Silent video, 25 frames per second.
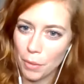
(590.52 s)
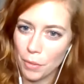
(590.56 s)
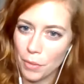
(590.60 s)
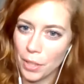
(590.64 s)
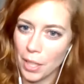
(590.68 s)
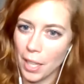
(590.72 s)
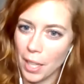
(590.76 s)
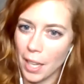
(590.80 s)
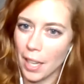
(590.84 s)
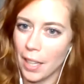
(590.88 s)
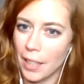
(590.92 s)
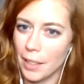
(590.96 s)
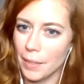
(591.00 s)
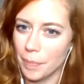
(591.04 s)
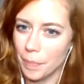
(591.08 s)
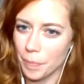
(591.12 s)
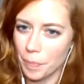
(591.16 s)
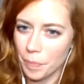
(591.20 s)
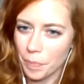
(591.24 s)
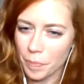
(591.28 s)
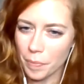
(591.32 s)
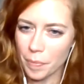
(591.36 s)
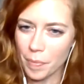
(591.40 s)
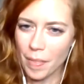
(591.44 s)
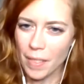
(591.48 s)
on.
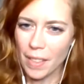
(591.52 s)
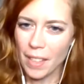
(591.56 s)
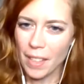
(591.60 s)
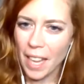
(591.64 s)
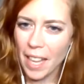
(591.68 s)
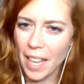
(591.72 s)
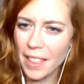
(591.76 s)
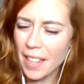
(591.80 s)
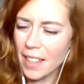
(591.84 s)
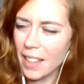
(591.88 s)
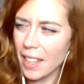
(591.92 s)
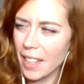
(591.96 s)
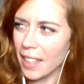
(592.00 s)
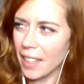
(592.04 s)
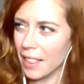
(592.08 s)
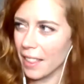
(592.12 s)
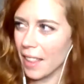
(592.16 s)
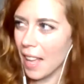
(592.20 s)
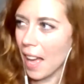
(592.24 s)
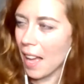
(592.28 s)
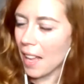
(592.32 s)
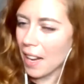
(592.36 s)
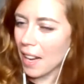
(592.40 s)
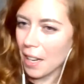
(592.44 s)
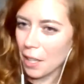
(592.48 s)
And then like
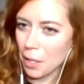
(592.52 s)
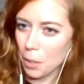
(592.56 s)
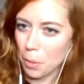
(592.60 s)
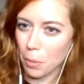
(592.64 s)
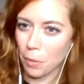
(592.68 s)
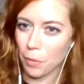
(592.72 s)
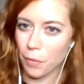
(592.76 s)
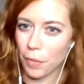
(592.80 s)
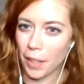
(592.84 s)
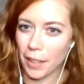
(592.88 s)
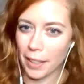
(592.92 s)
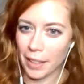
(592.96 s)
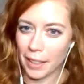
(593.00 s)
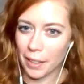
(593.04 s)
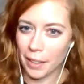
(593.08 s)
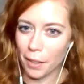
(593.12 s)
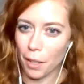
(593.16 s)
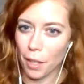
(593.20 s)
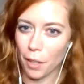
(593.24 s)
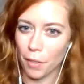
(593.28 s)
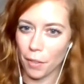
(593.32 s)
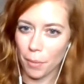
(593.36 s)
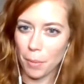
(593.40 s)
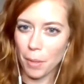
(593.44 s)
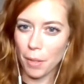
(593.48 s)
that actual fucking
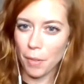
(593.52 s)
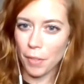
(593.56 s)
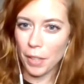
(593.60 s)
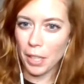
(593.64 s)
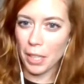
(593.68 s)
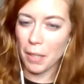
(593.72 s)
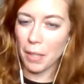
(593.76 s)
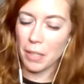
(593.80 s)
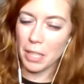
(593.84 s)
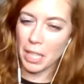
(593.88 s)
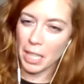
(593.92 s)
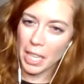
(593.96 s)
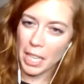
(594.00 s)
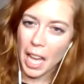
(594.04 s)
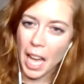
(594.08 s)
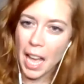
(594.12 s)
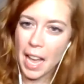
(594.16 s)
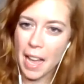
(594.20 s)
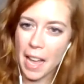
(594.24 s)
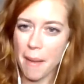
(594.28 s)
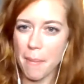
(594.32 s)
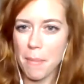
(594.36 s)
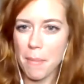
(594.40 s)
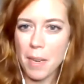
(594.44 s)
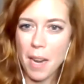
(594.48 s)
girl from the video is like,
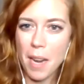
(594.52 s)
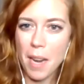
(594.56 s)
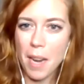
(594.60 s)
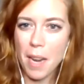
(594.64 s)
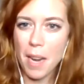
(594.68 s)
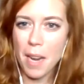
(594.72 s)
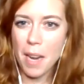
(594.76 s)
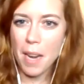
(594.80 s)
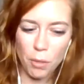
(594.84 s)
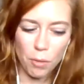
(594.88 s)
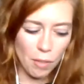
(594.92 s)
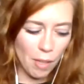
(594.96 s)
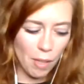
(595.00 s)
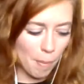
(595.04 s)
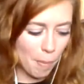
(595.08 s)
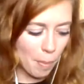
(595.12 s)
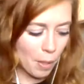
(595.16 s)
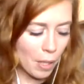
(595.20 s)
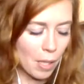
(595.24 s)
I am not a stripper.